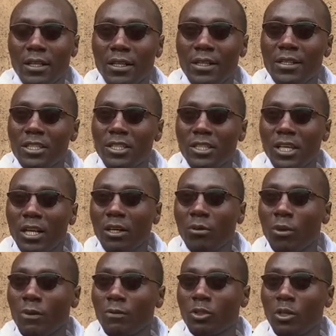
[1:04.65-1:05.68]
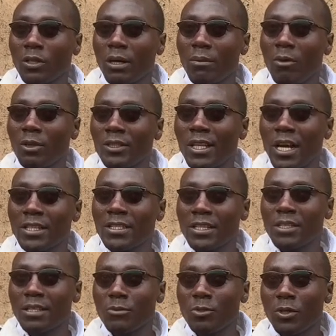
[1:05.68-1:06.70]
in this channel we have talked about tax
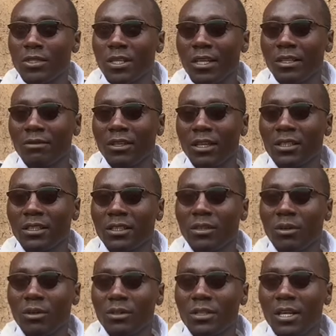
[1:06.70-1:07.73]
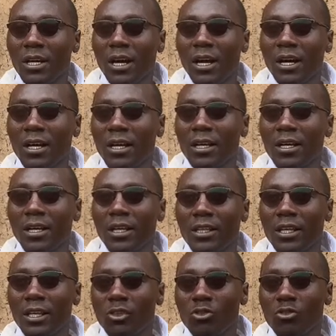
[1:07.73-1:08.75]
exemption certificate on
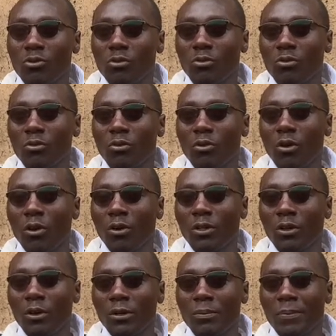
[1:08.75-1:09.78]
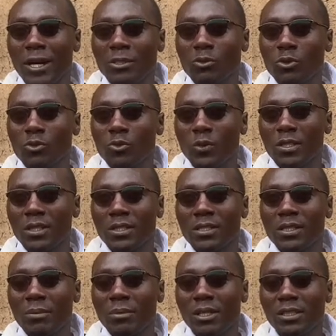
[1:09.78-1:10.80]
the issue on persons with
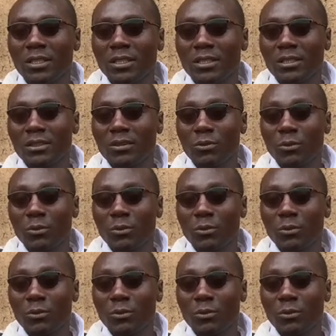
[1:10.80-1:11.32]
disabilities.